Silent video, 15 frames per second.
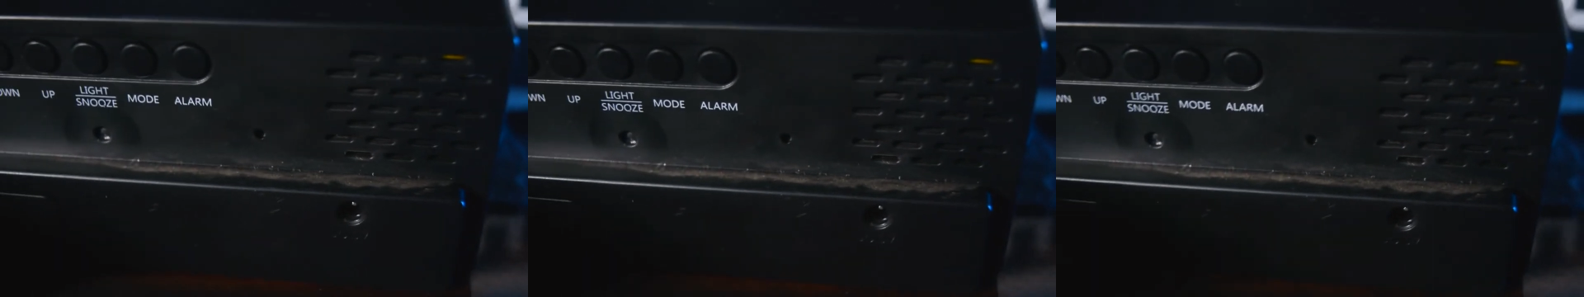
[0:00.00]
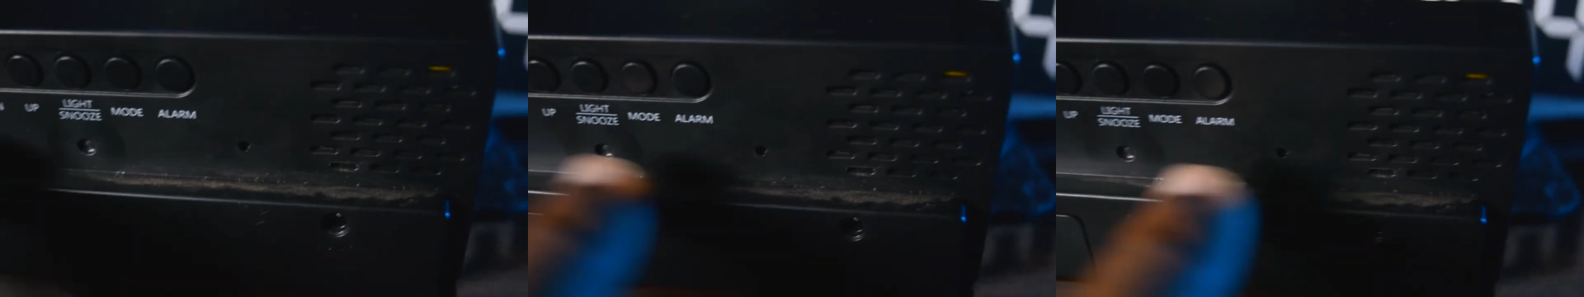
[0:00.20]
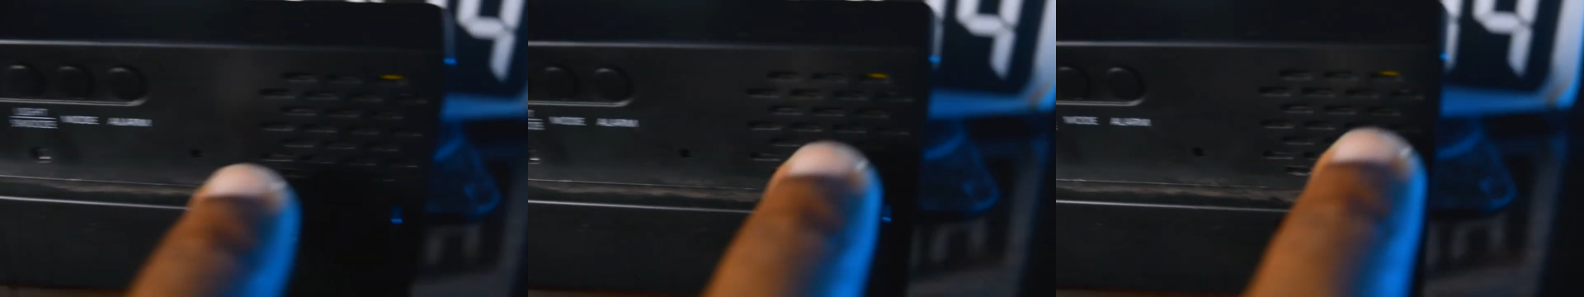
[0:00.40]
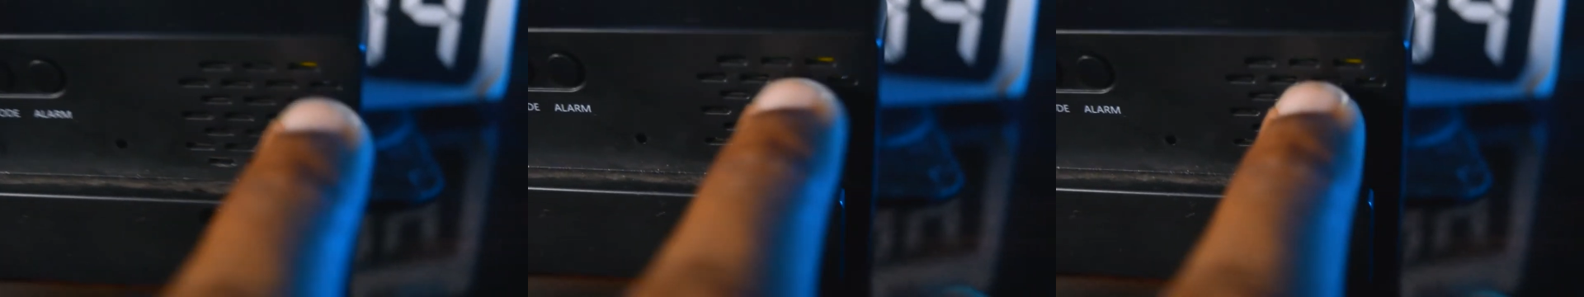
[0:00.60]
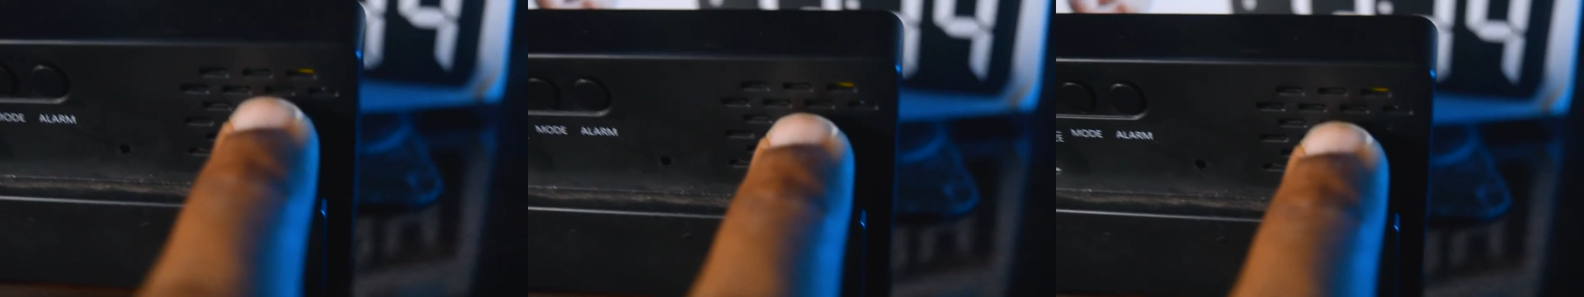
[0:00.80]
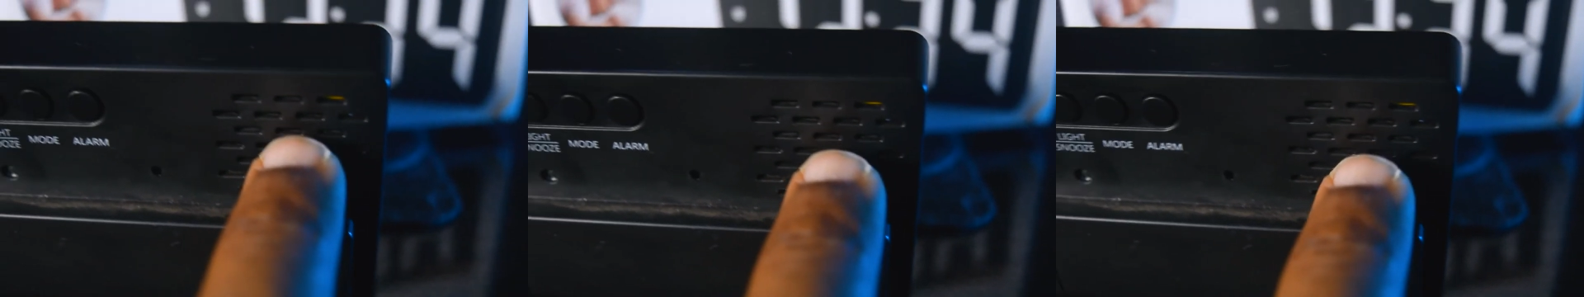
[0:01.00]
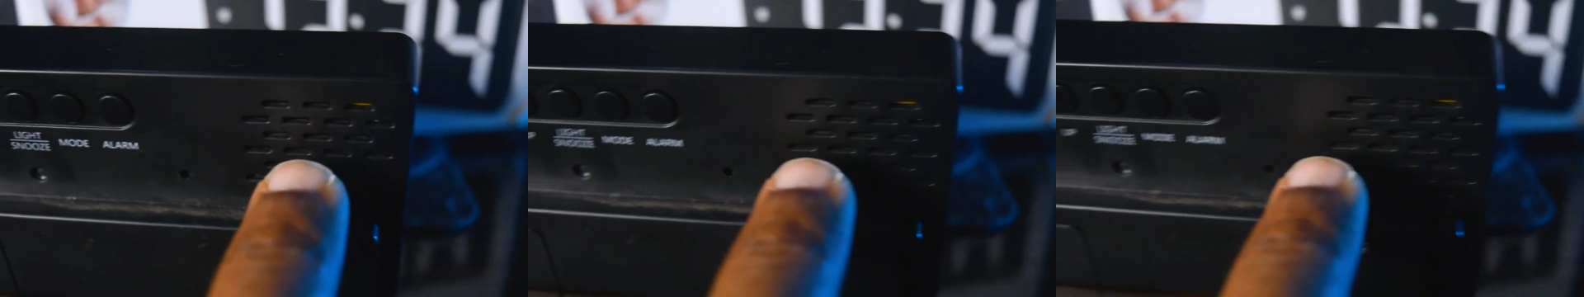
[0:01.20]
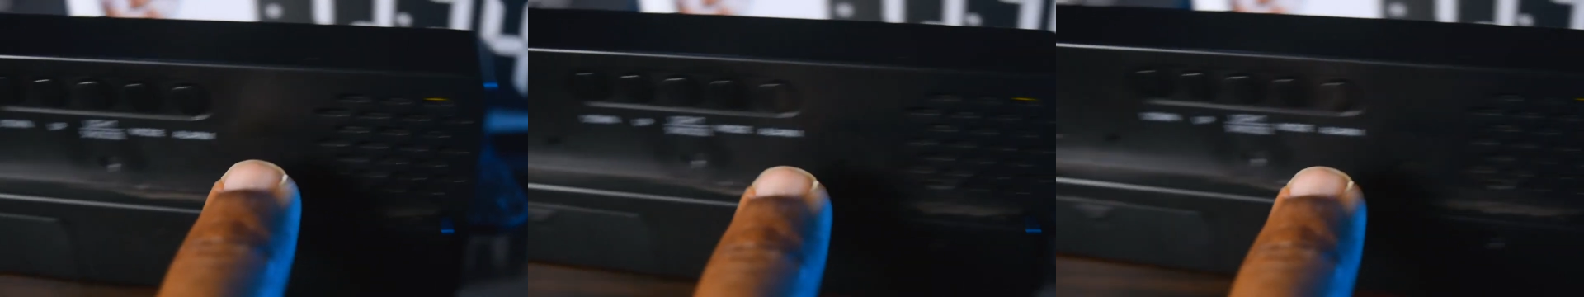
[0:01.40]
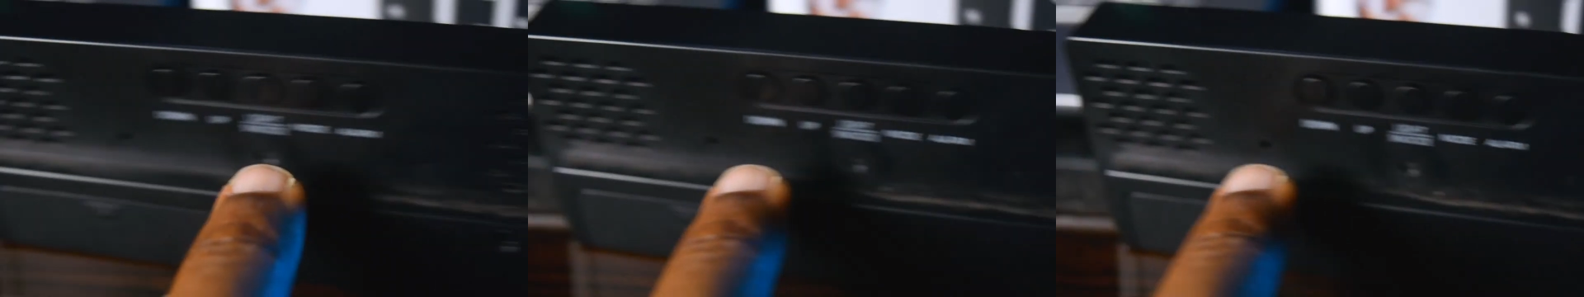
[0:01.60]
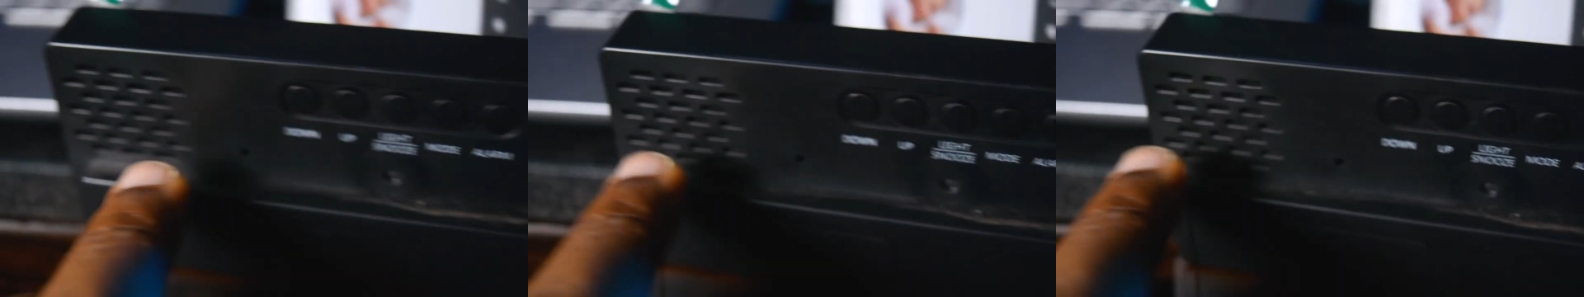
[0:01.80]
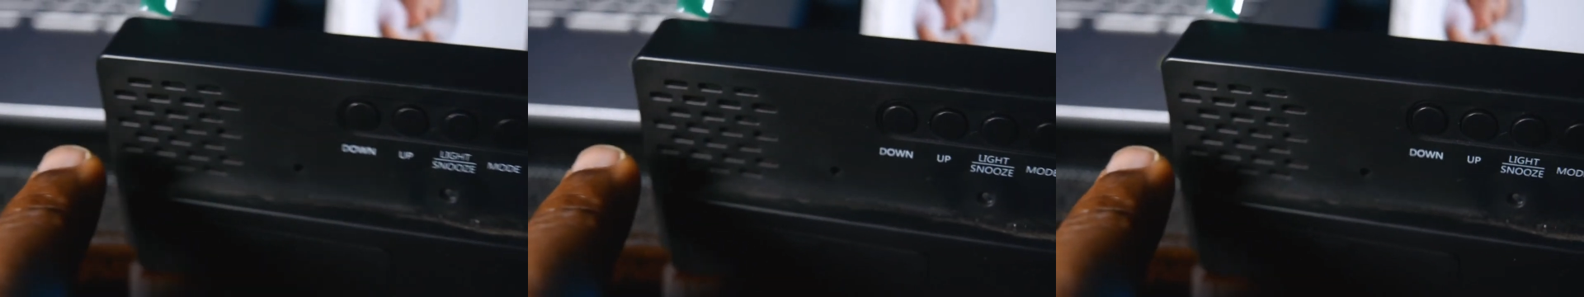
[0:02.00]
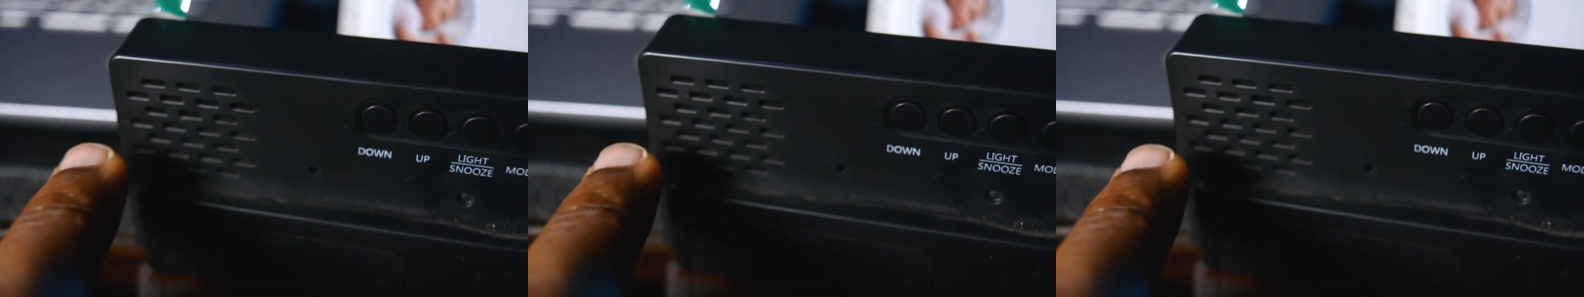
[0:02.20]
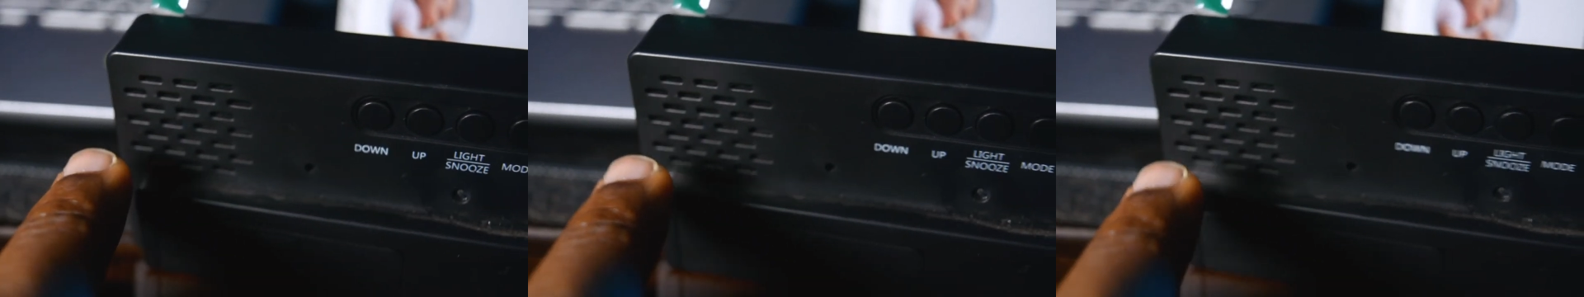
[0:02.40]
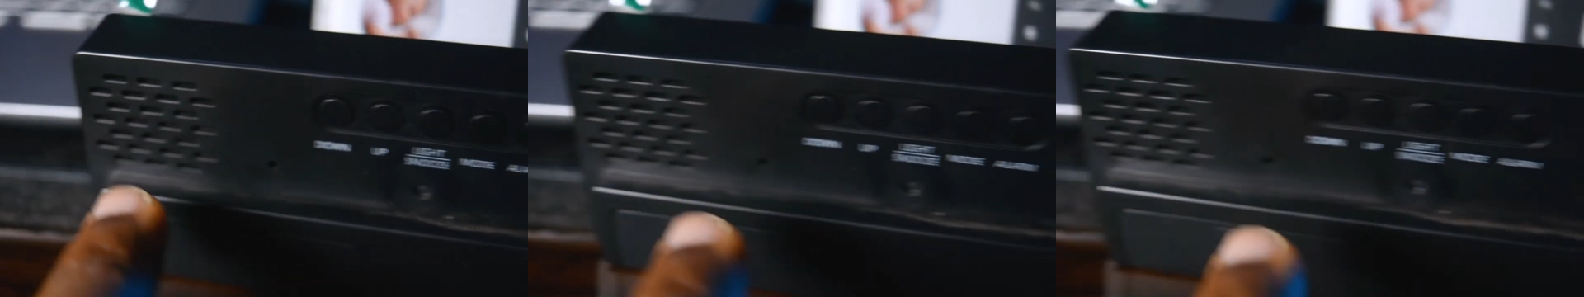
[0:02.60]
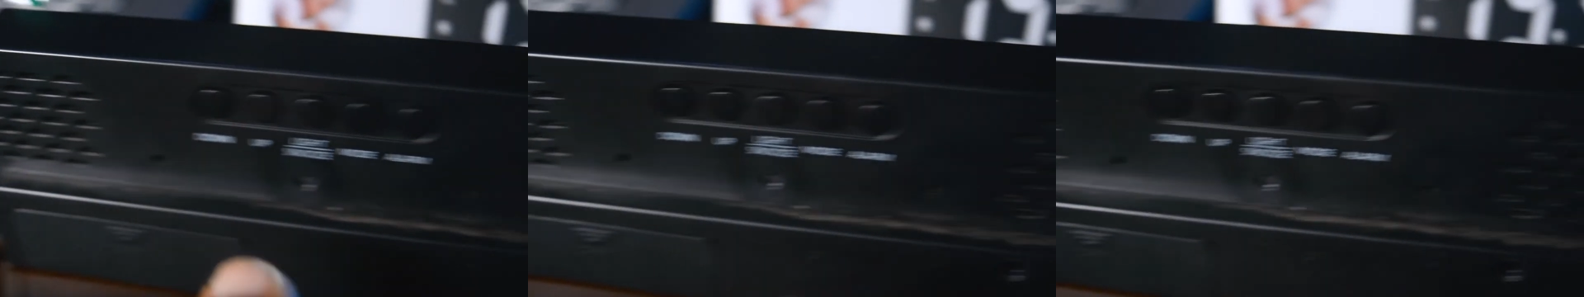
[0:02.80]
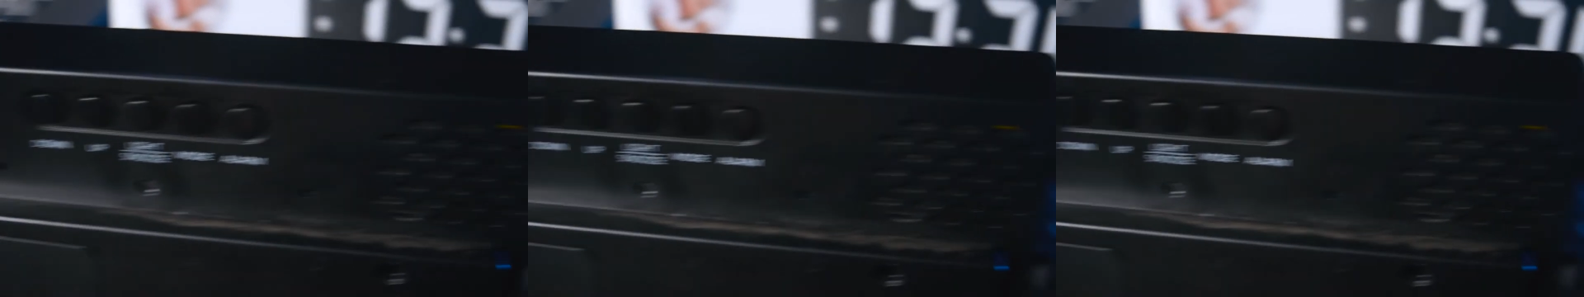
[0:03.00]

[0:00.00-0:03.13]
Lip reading: [unreadable: no face in view]